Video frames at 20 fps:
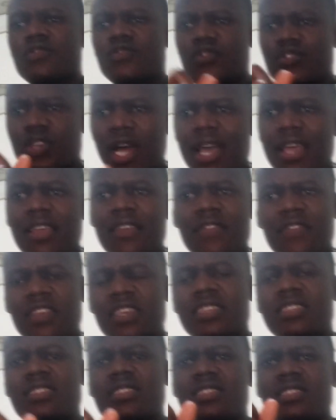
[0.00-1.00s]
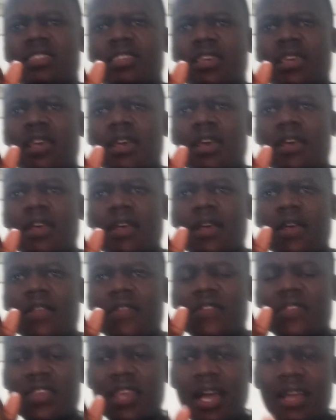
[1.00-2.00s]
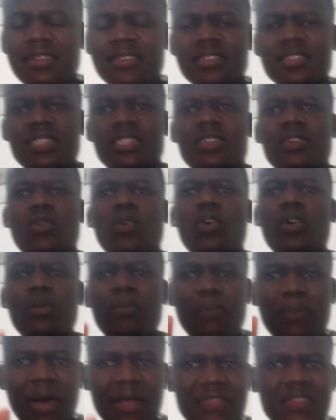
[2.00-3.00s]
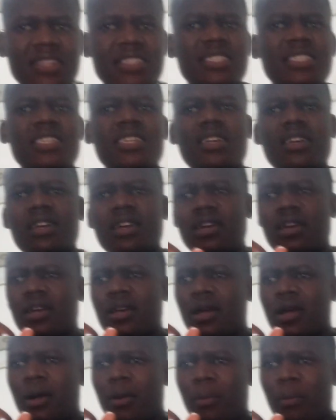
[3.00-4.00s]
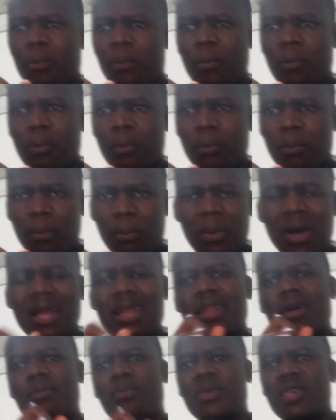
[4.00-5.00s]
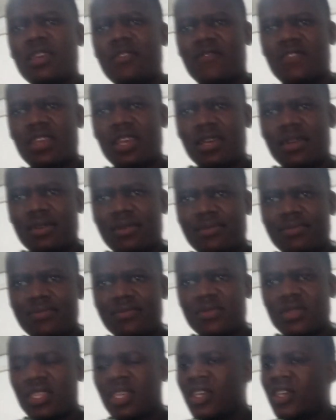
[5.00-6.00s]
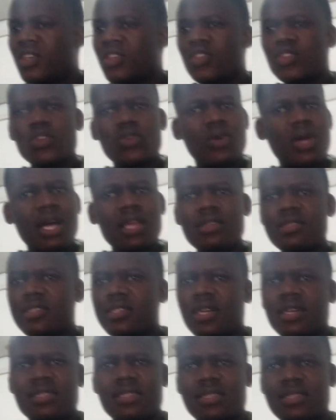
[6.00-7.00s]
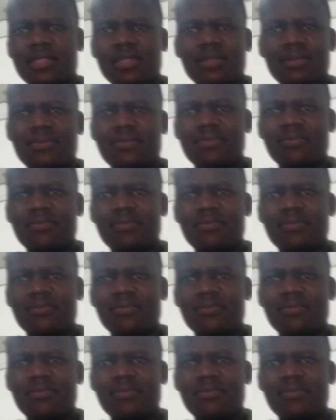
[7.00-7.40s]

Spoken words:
trying this theatric or pathetic manner behavior, you can't succeed.